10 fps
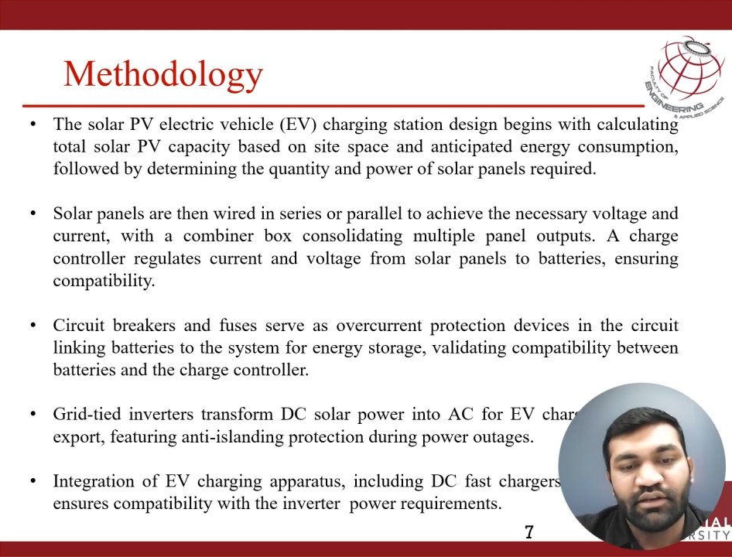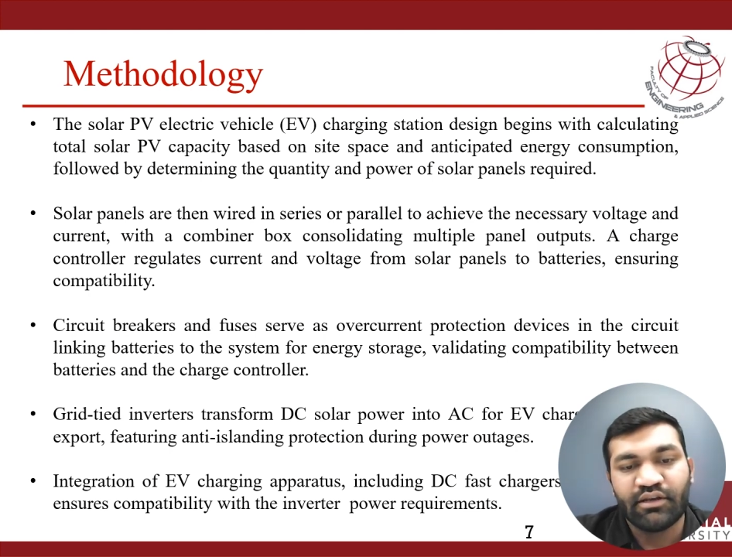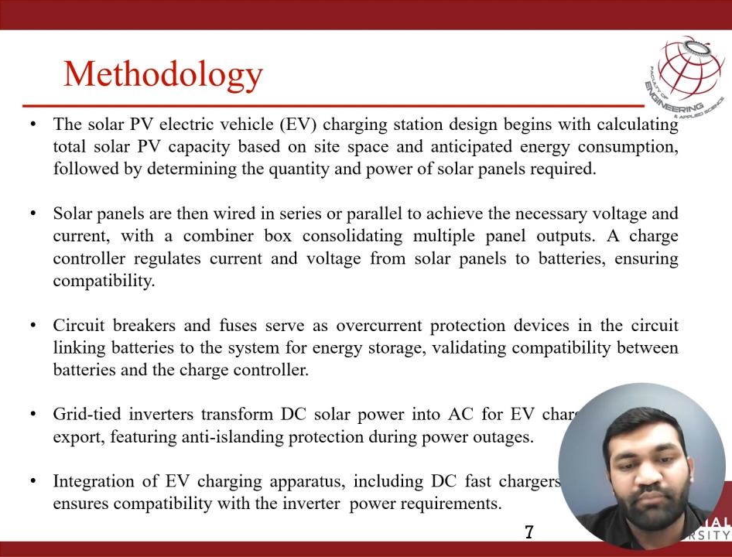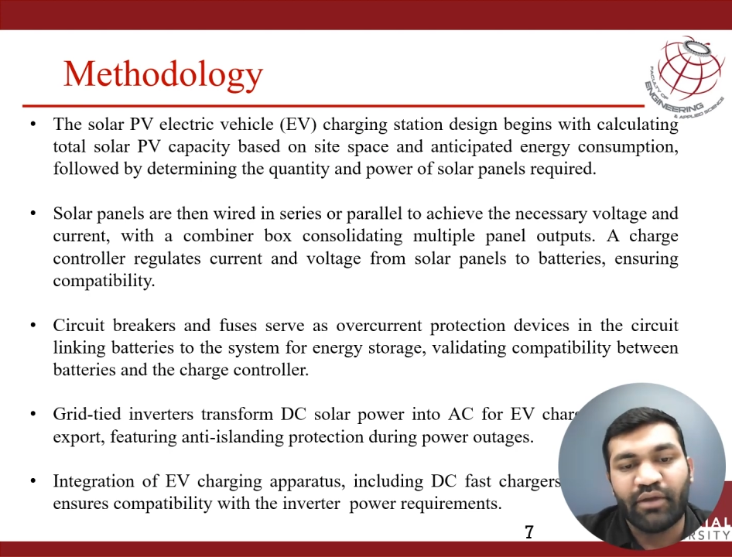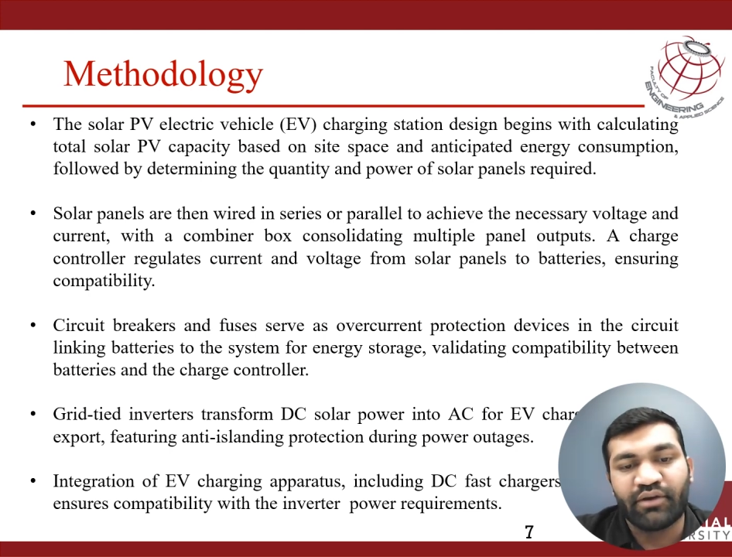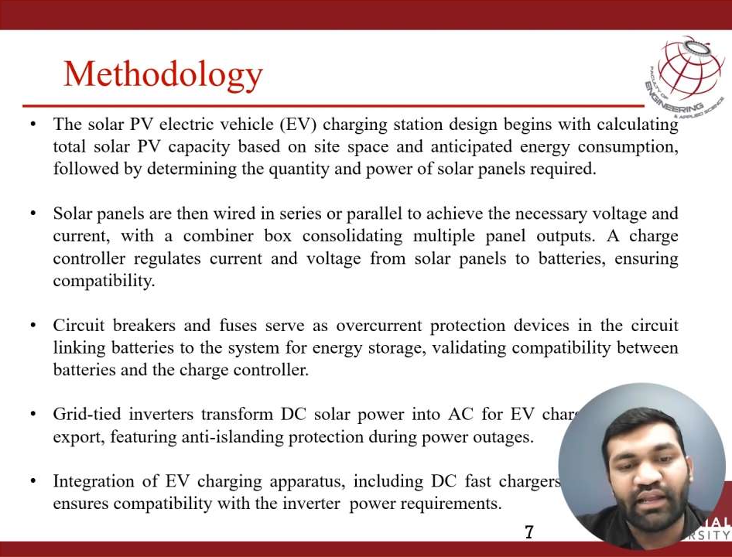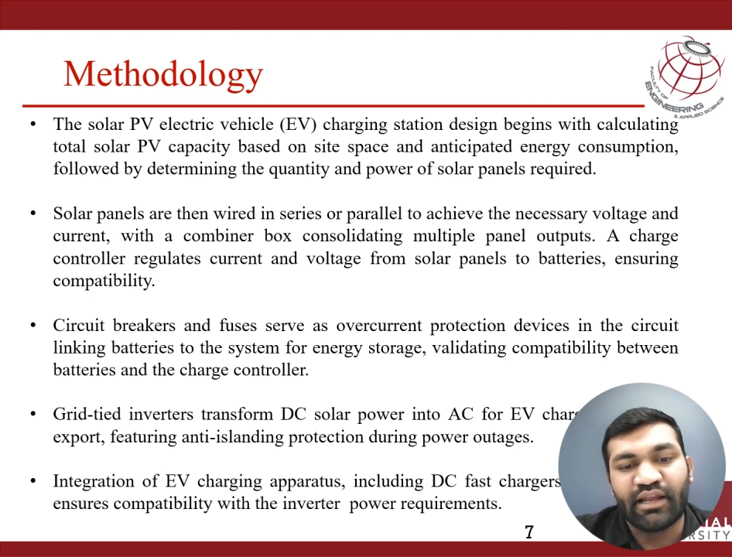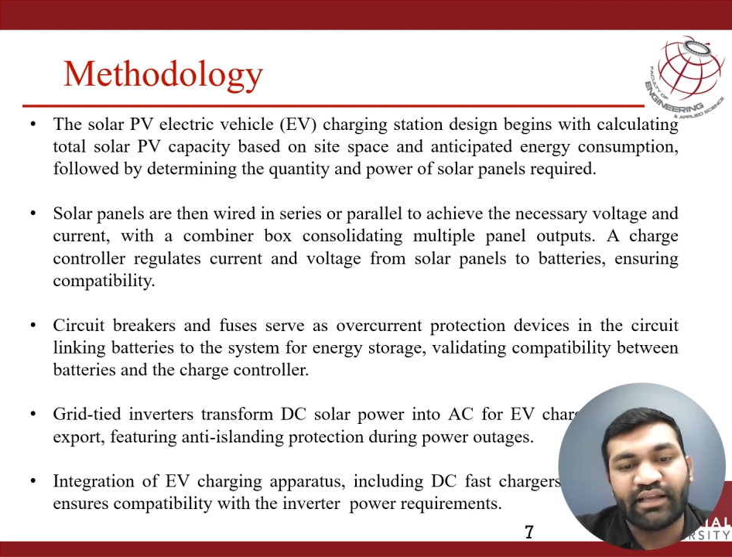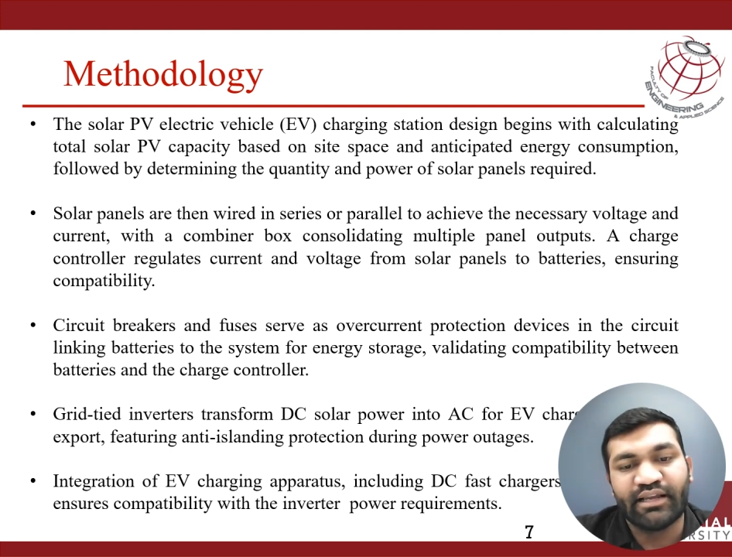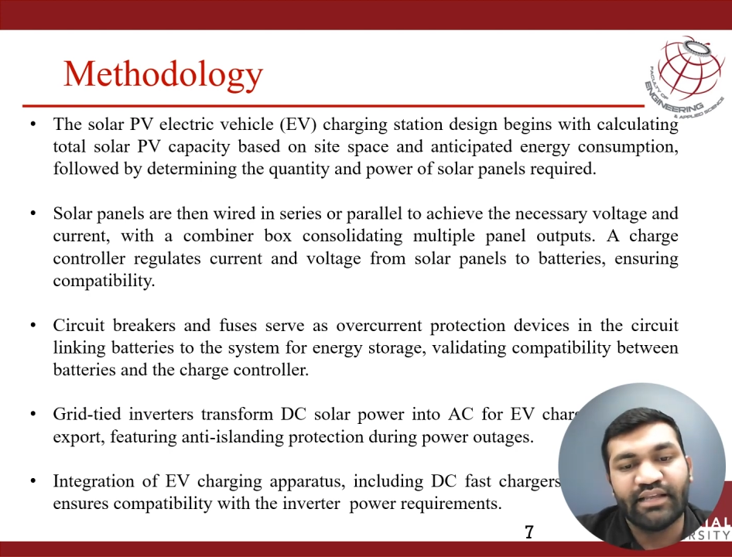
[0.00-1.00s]
power
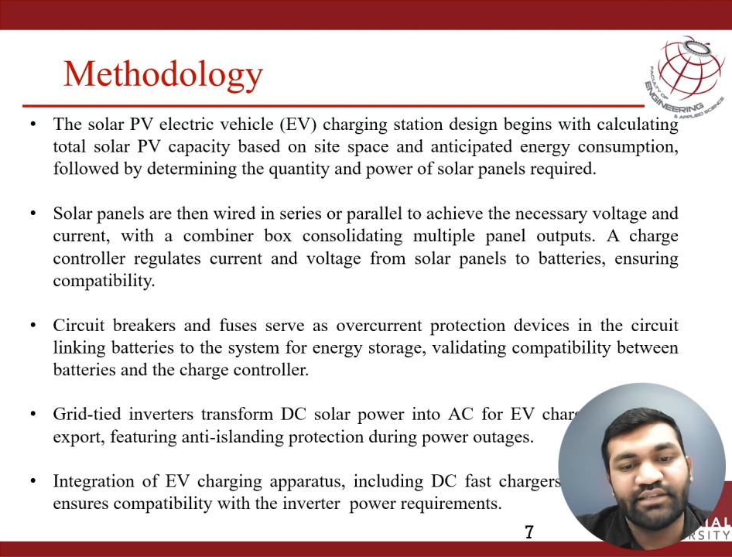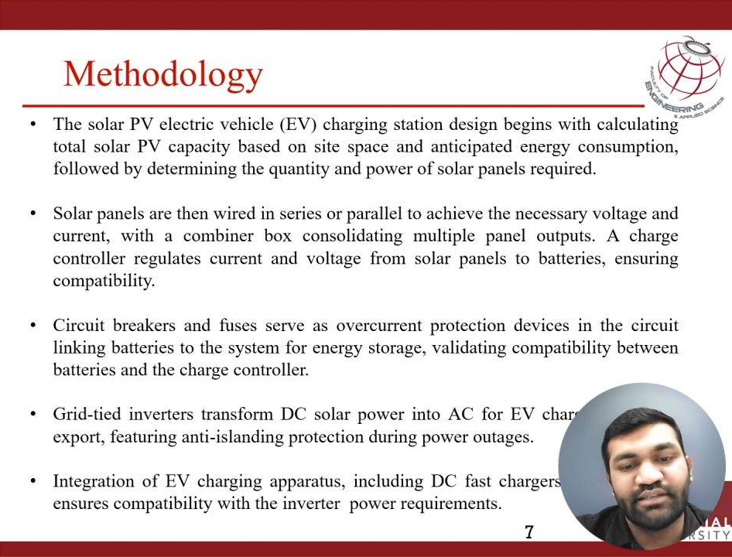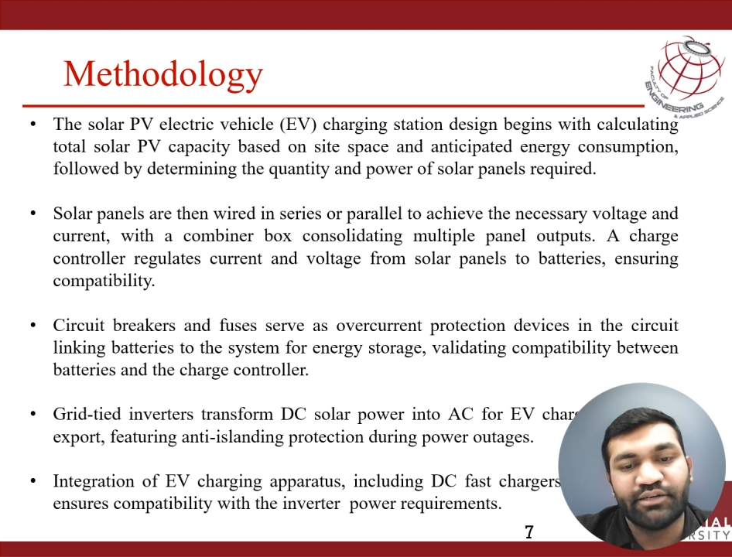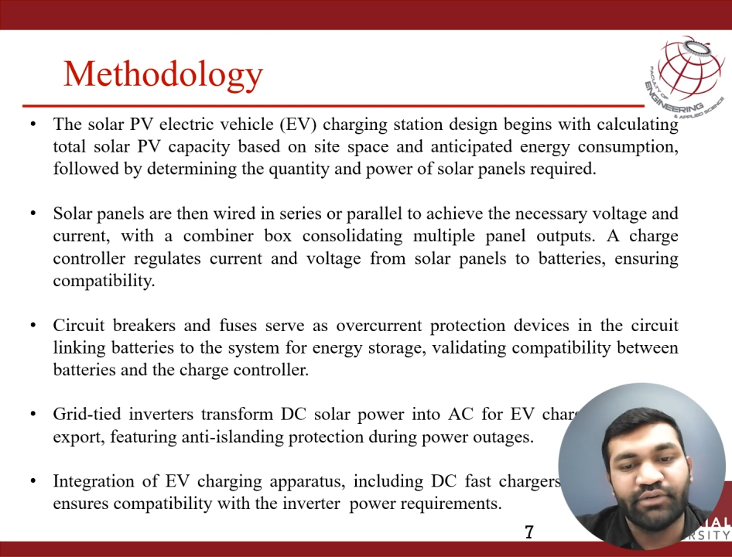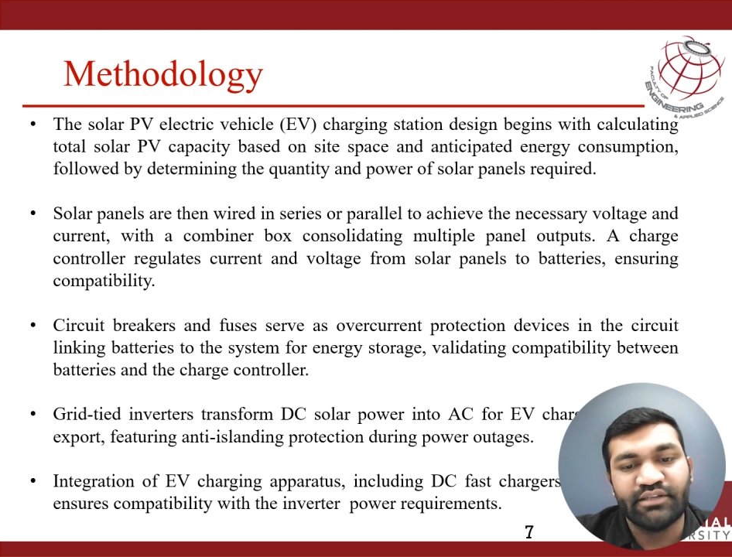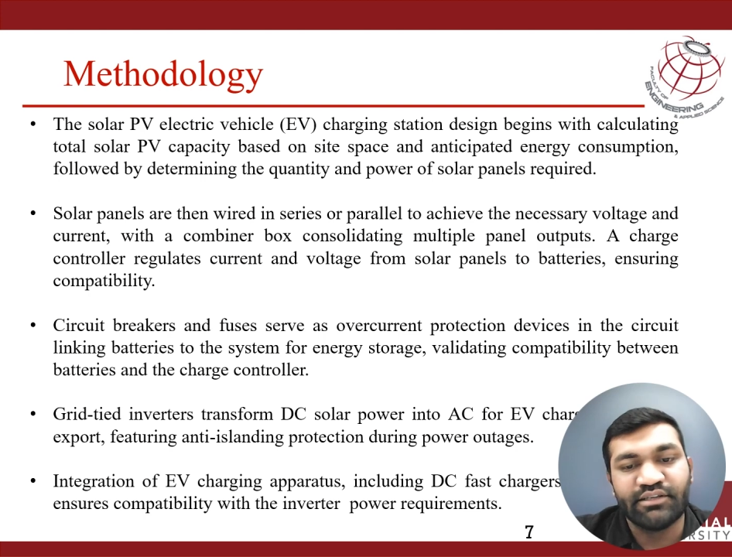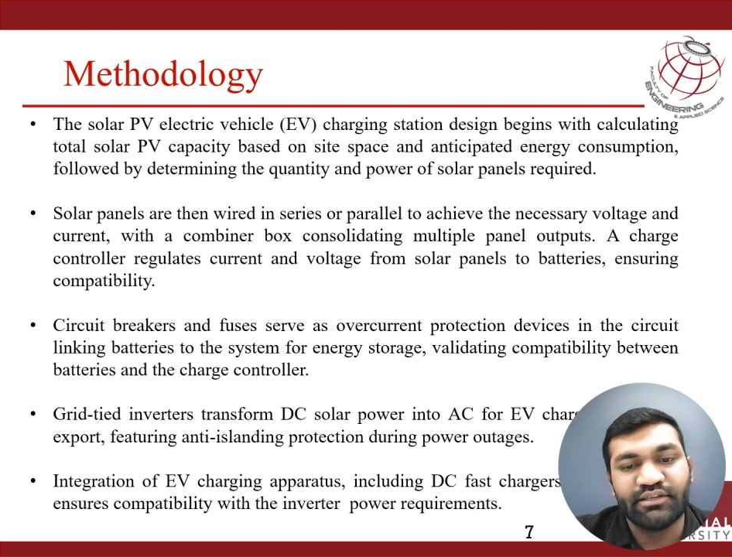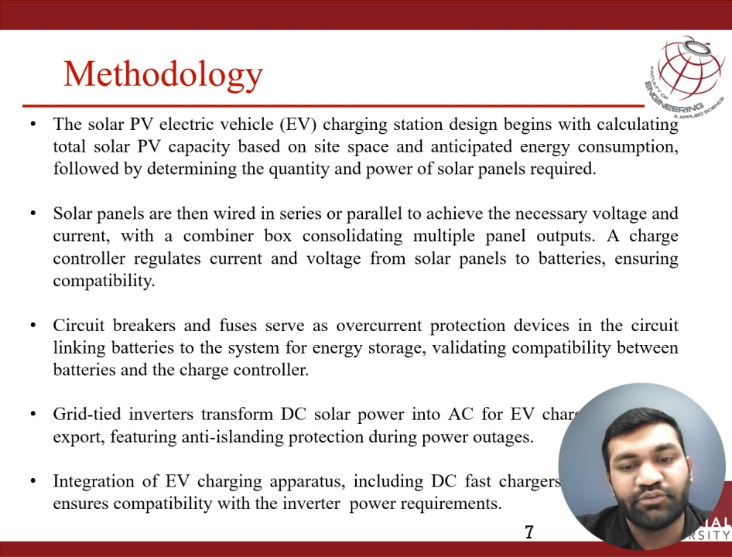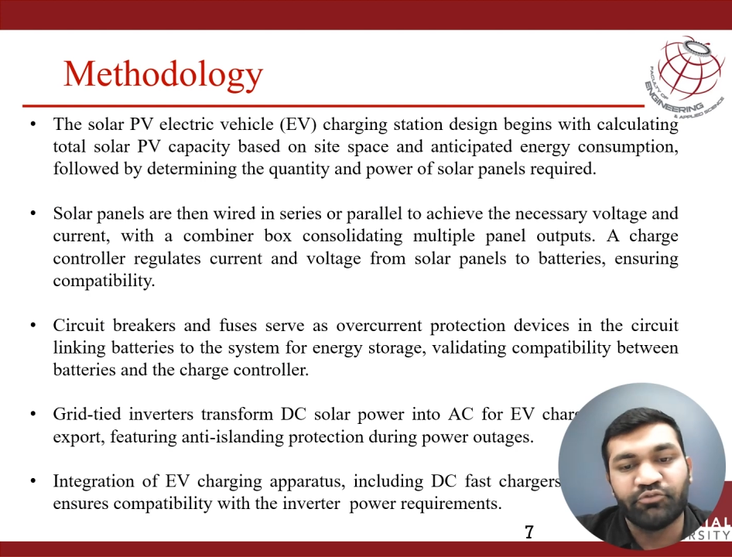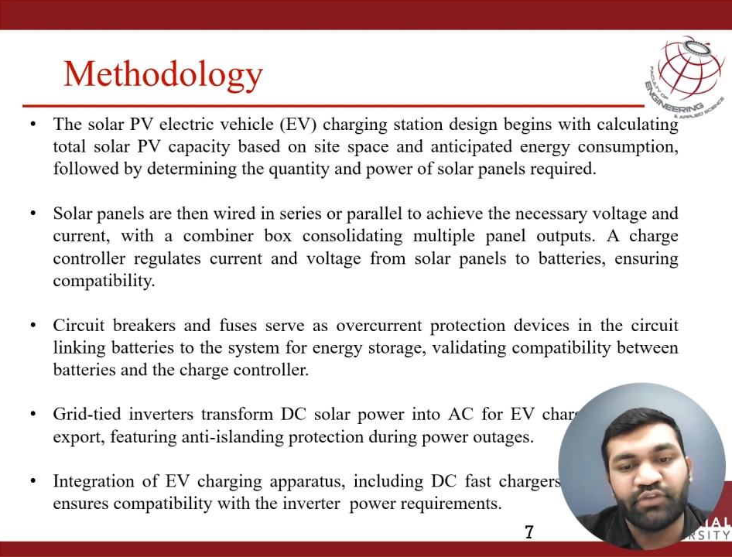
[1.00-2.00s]
like AC to DC
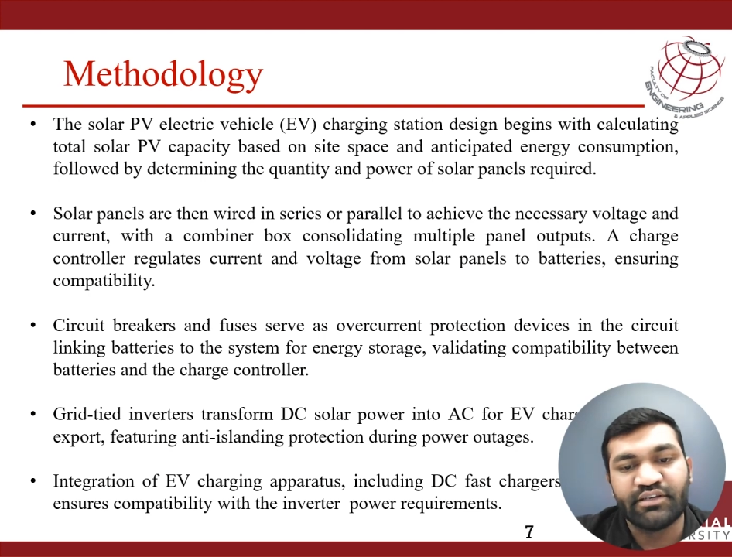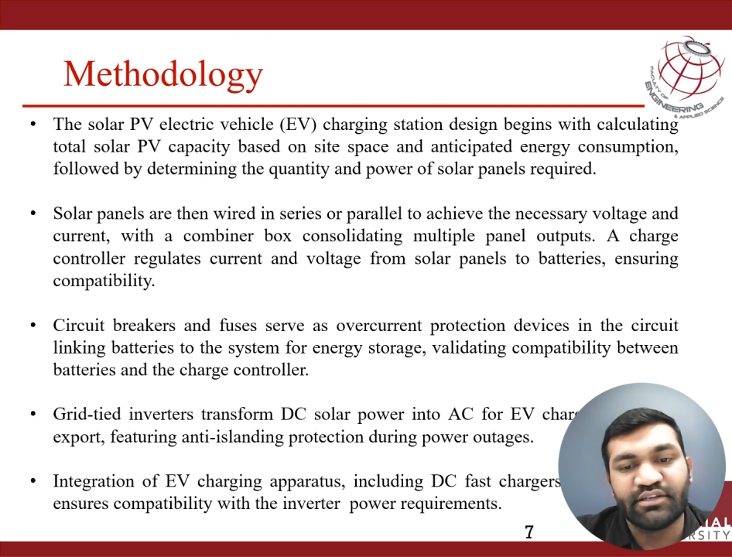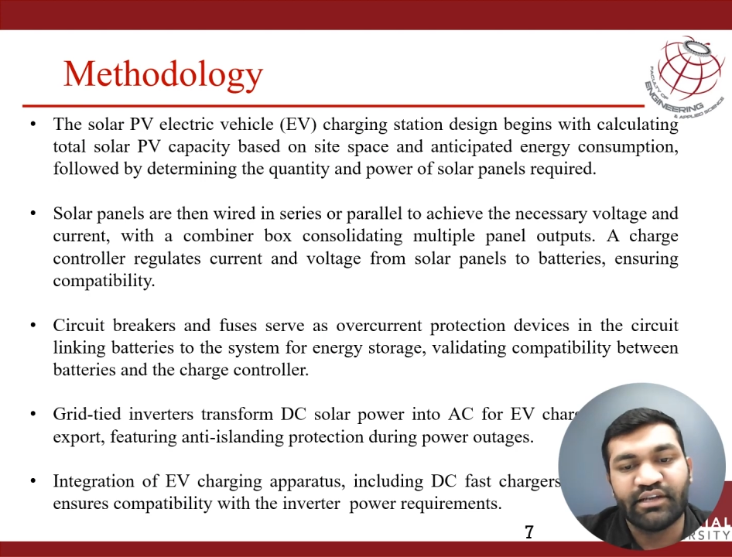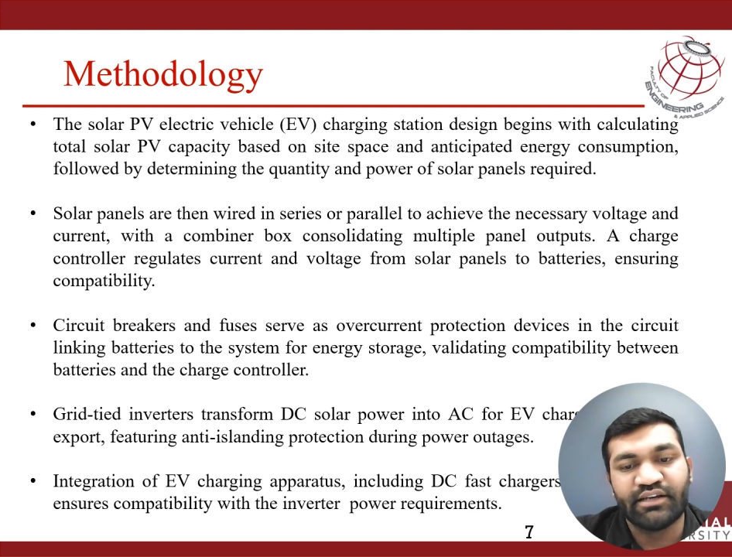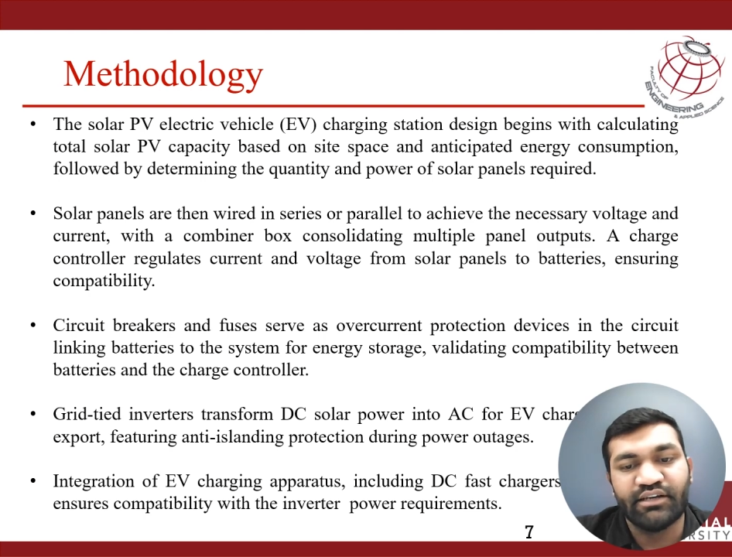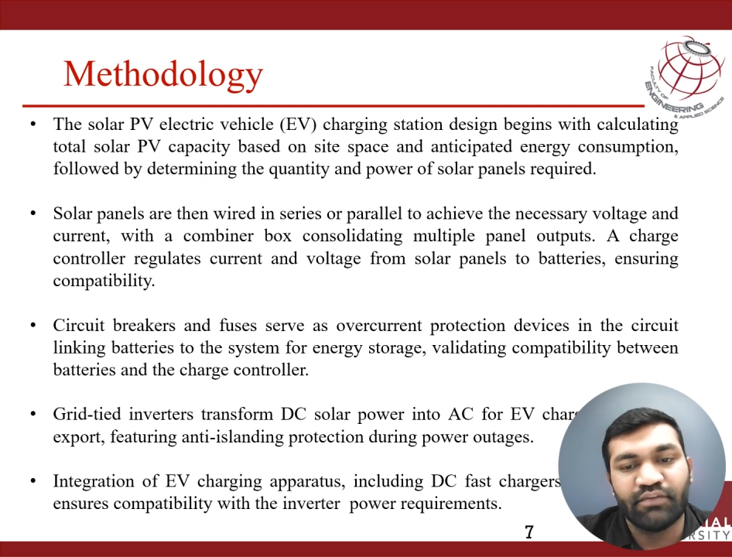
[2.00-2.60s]
to facilitate the